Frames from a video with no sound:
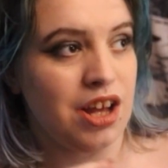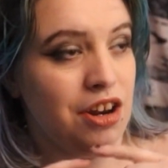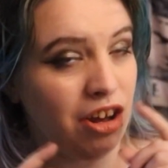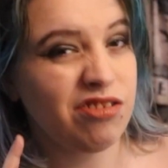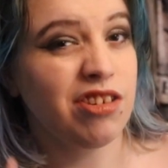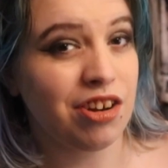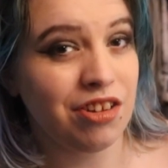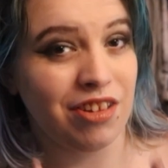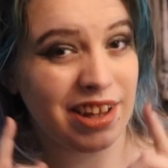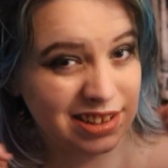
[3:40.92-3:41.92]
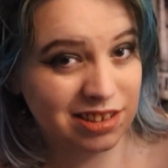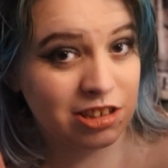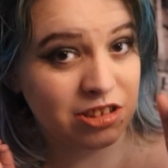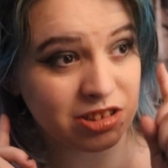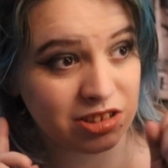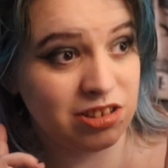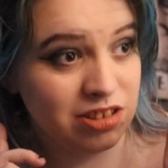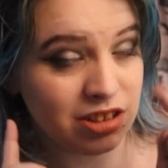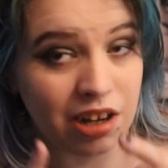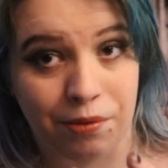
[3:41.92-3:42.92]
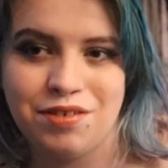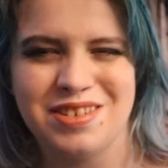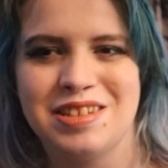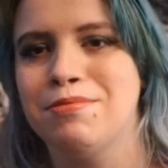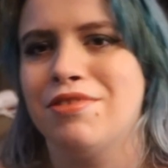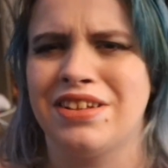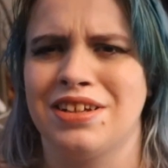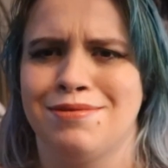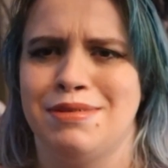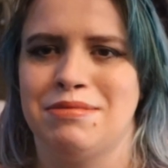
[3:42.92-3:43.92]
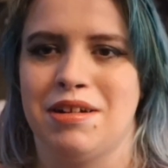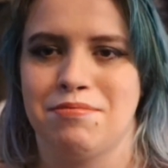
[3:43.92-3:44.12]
And often or not, the answer is no. If you want to see more videos of me,